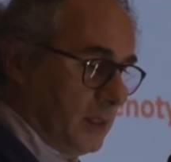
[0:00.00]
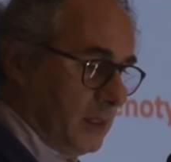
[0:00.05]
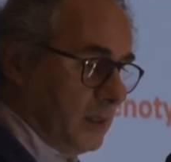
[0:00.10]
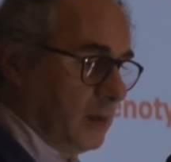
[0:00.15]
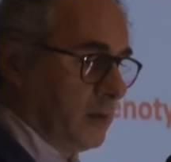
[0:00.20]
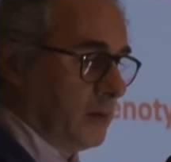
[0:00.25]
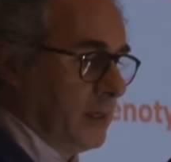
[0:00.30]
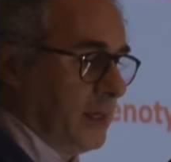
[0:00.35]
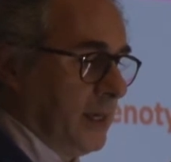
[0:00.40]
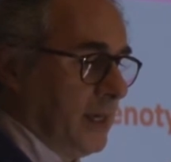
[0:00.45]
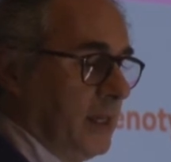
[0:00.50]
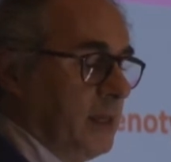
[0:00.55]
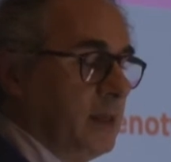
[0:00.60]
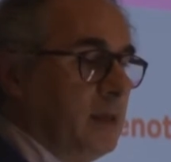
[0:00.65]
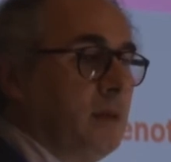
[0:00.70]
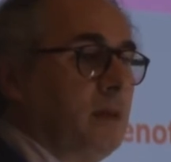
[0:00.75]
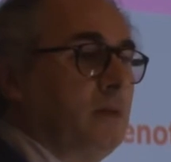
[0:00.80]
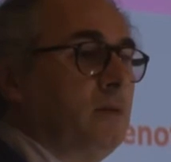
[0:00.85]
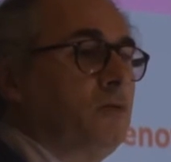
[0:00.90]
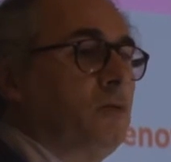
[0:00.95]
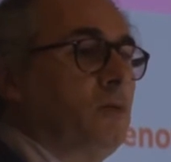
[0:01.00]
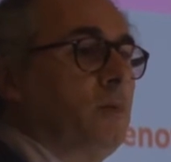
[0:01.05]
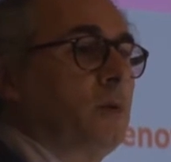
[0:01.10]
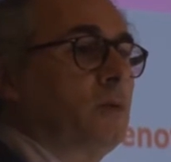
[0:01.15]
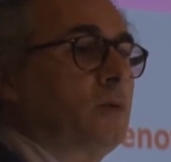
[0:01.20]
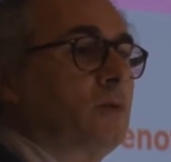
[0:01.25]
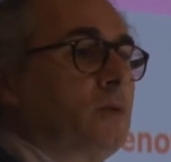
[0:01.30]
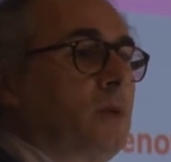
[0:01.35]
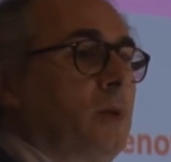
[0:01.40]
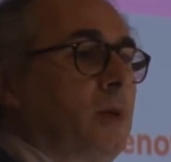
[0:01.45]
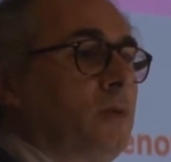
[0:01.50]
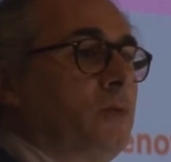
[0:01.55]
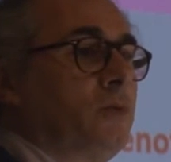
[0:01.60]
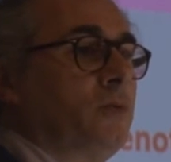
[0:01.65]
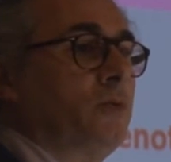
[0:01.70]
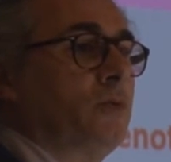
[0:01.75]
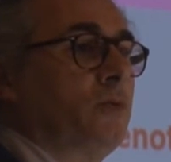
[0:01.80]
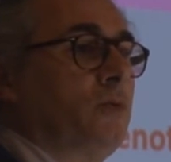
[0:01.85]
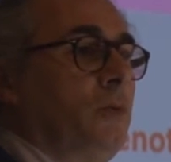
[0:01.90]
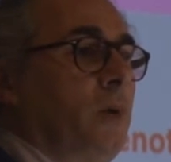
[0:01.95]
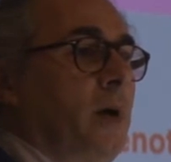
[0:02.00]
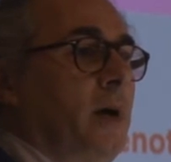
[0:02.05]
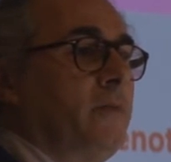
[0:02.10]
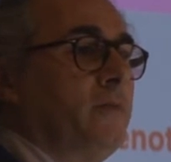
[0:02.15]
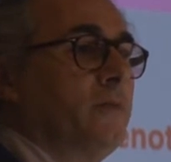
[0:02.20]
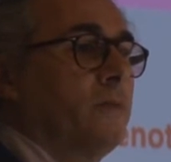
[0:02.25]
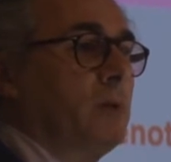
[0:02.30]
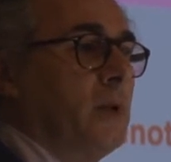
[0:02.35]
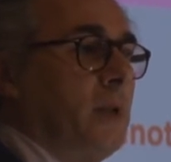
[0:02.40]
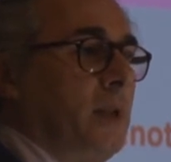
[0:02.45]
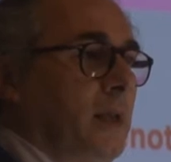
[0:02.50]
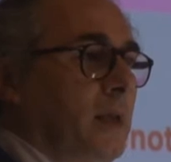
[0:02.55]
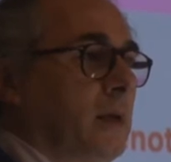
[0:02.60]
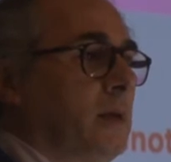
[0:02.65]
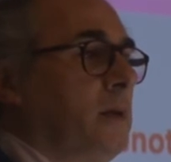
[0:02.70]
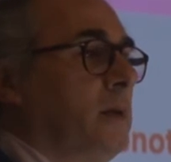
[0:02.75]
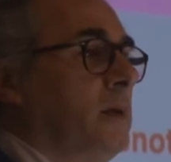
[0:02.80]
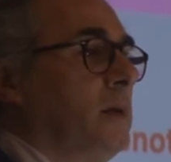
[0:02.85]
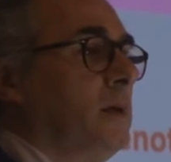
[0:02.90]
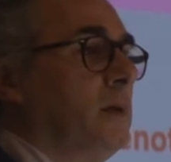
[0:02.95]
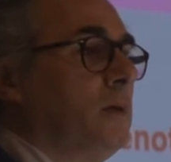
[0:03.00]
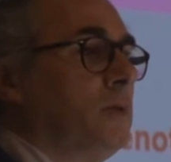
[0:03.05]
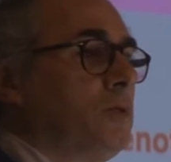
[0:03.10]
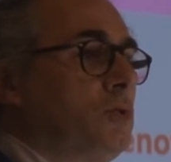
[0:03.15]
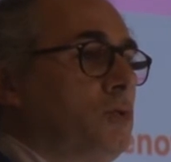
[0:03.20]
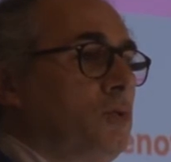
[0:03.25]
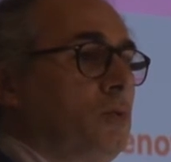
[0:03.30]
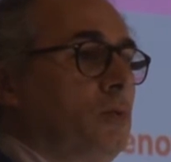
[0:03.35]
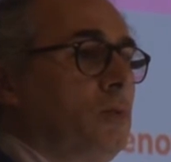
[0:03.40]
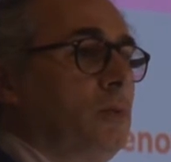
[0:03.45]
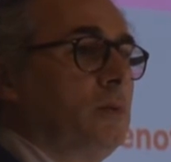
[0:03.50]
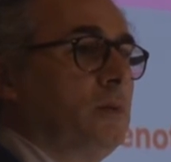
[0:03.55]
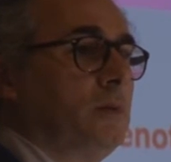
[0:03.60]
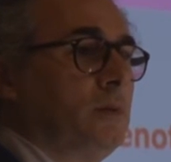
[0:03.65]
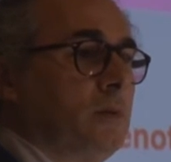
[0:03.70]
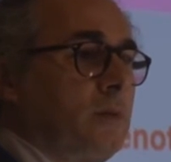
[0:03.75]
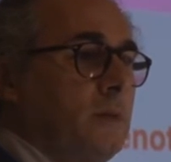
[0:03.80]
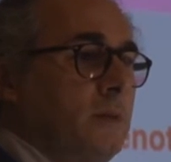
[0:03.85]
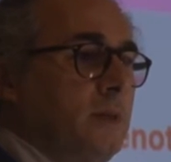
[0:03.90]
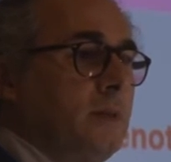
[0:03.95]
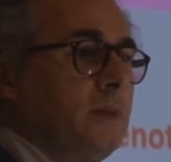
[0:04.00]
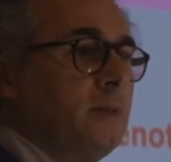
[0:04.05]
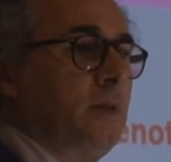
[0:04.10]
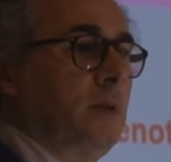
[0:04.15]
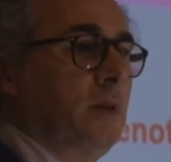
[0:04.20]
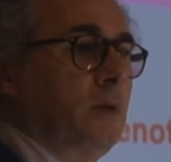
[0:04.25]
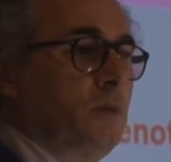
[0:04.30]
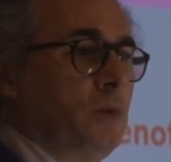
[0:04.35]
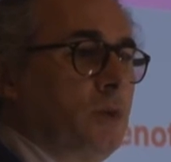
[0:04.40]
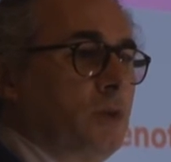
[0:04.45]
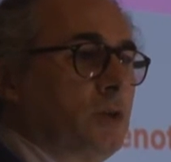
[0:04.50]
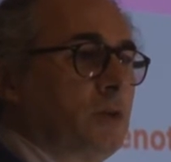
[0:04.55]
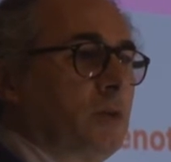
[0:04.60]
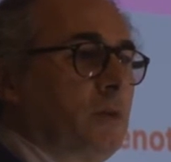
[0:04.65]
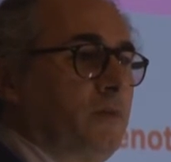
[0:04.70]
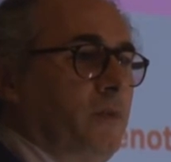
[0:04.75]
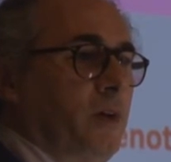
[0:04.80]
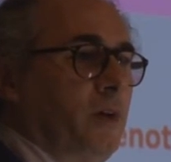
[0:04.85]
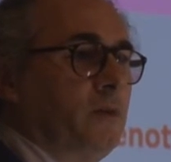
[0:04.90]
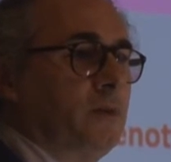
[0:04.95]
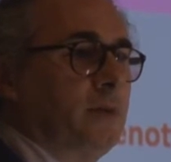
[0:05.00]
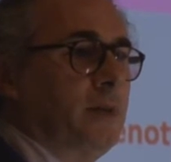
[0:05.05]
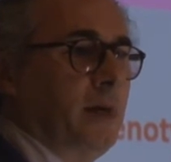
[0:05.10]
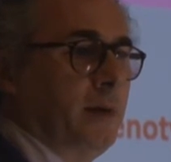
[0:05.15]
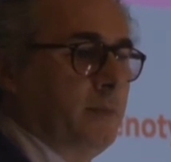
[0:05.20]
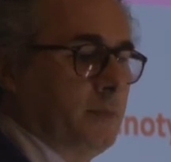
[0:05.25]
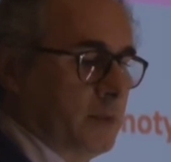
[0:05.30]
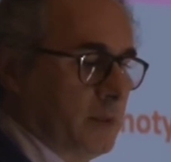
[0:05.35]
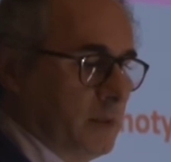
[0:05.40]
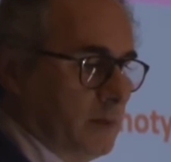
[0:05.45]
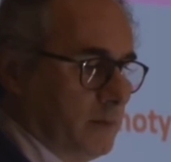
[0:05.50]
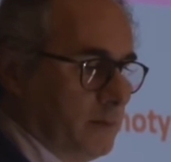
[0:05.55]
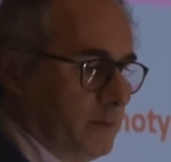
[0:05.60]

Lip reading: again, in tuberous sclerosis, you have clearly two distinguished phenotypes.